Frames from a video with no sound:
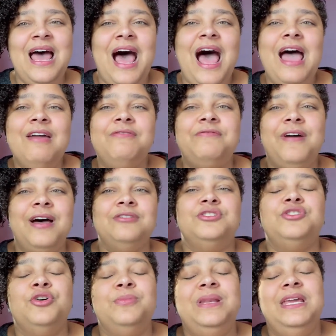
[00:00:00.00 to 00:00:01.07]
I've found
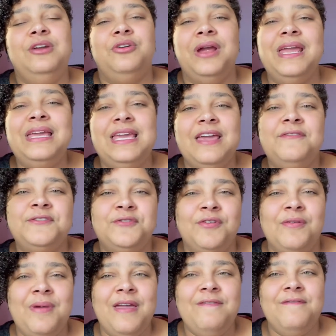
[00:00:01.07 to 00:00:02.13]
so many great gifts
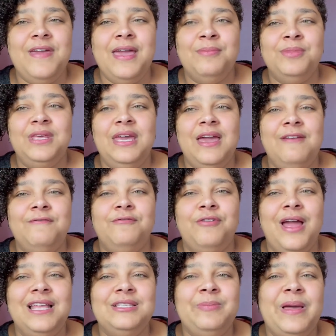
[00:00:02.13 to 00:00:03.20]
for my family and
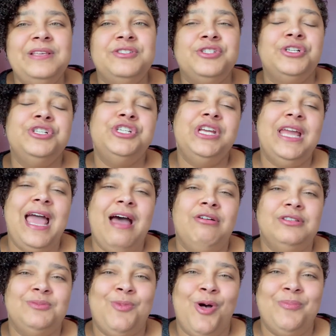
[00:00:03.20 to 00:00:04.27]
friends by searching
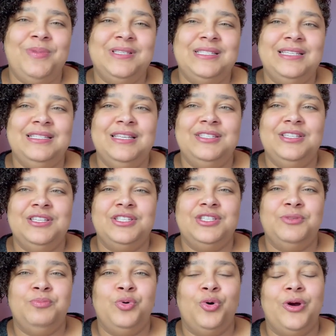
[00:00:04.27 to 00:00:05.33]
out small businesses to
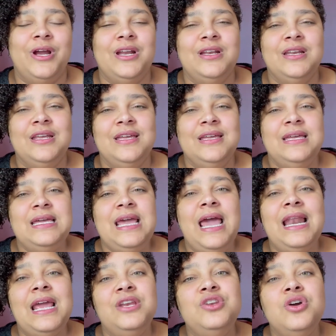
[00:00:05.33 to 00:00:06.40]
support.
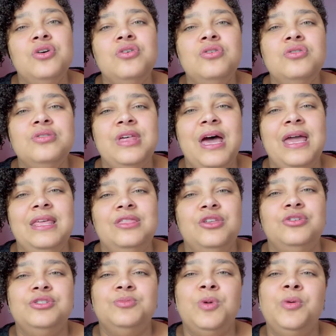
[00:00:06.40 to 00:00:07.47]
And I know that in
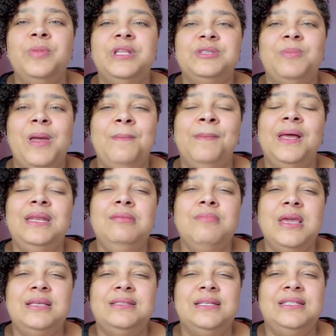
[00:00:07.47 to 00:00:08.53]
those moments, my money
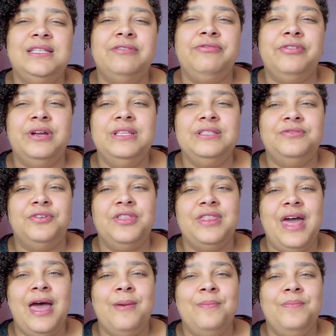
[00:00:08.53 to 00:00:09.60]
makes a difference for
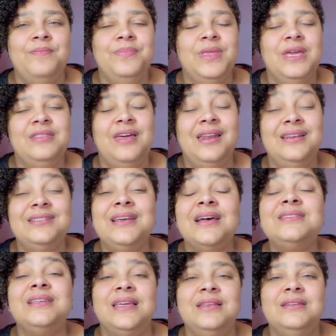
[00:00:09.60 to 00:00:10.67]
them that it
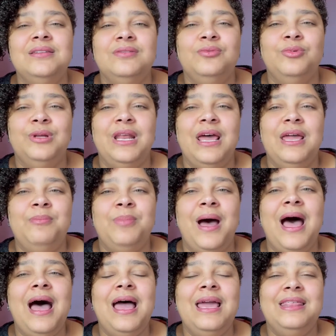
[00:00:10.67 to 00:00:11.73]
doesn't when I
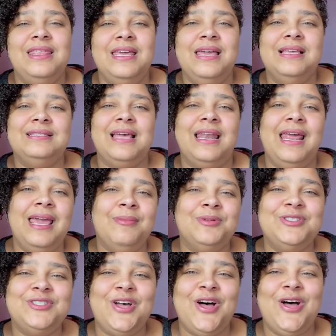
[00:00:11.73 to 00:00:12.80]
buy things at
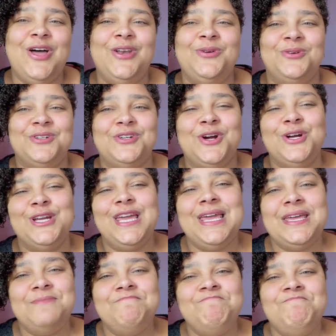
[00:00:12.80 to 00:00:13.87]
Amazon or
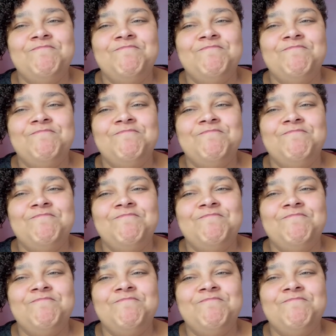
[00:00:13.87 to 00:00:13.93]
Target.